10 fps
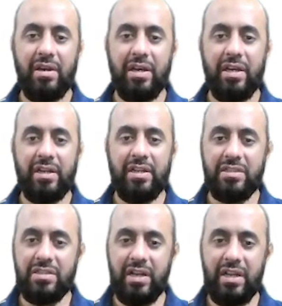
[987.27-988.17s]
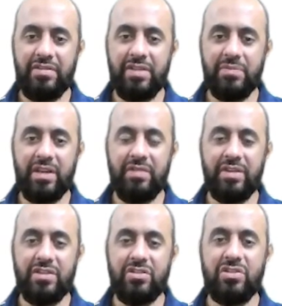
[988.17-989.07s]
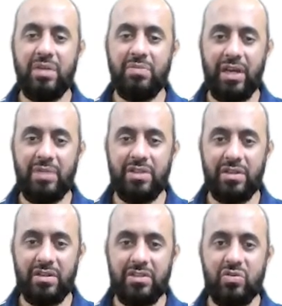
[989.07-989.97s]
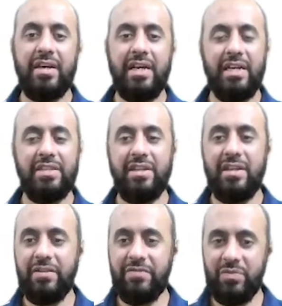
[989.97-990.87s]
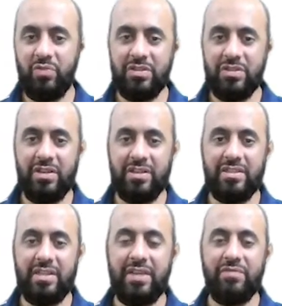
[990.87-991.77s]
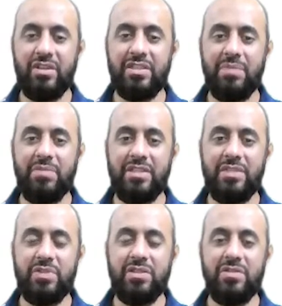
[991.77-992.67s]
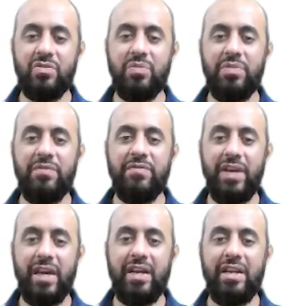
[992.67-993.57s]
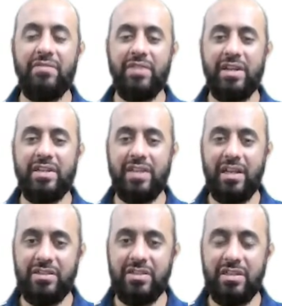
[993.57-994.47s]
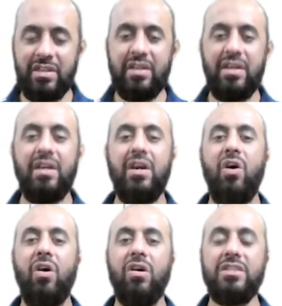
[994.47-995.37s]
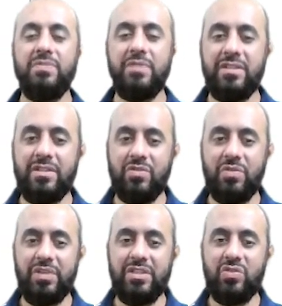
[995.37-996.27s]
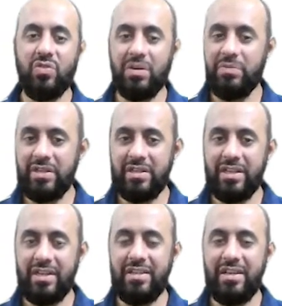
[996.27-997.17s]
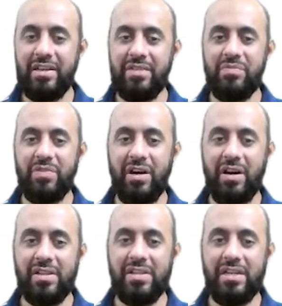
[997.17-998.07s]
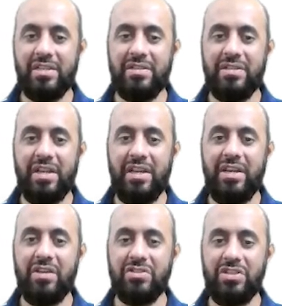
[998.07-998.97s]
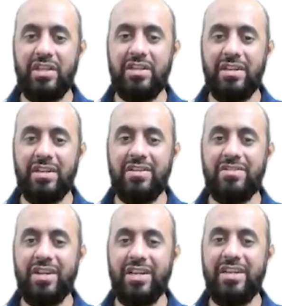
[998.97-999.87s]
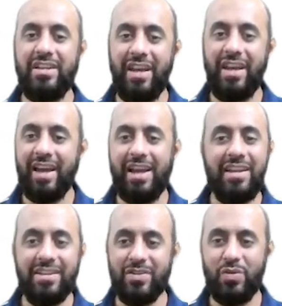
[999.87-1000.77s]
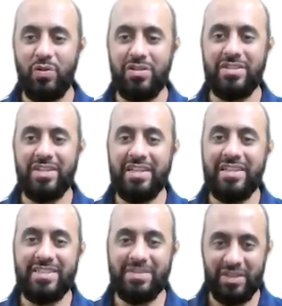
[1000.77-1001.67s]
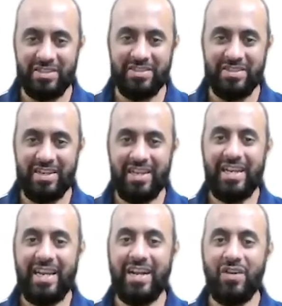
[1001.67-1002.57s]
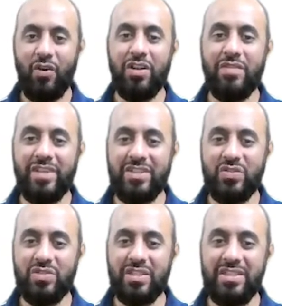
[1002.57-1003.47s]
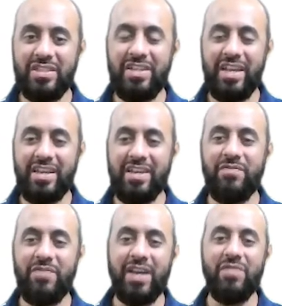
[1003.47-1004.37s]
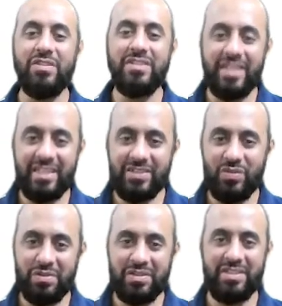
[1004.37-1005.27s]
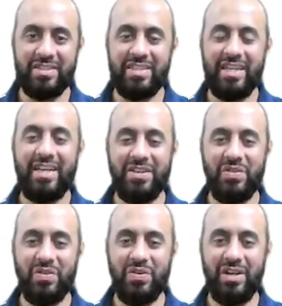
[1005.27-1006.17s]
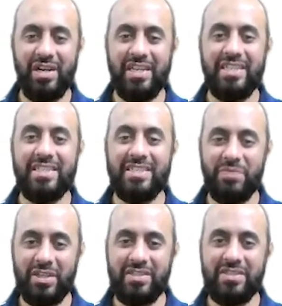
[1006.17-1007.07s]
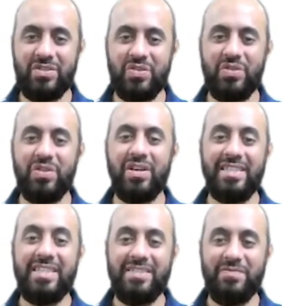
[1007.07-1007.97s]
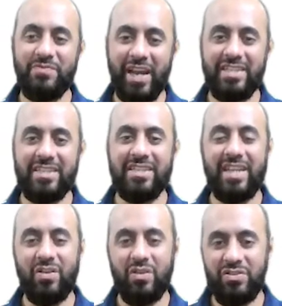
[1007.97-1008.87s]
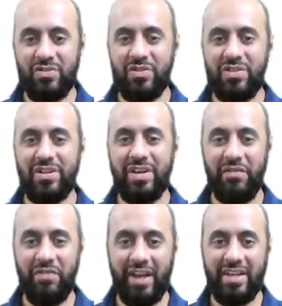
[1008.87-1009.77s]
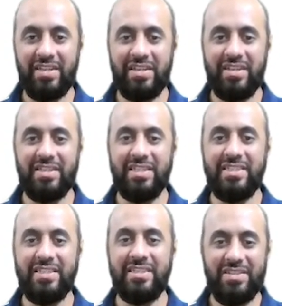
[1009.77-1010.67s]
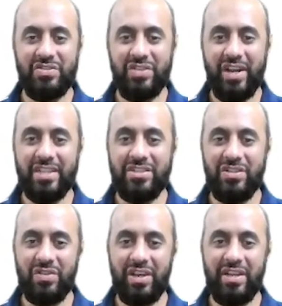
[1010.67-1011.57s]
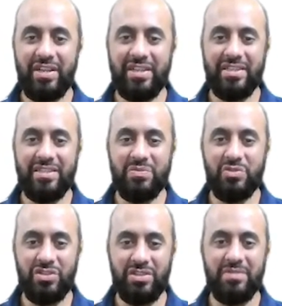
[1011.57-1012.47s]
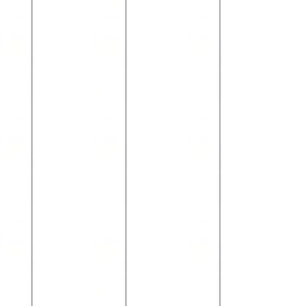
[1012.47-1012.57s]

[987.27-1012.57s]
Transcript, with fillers: it's really something which sometimes occurs so uh, there are different possibilities like for example this person could be very very intelligent or this person could be so committed that they uh, that he or she didn't really take any other course in this semester and all of these students are taking five or six courses you know uh, in this semester so this factor can also affect uh, this strange looking distribution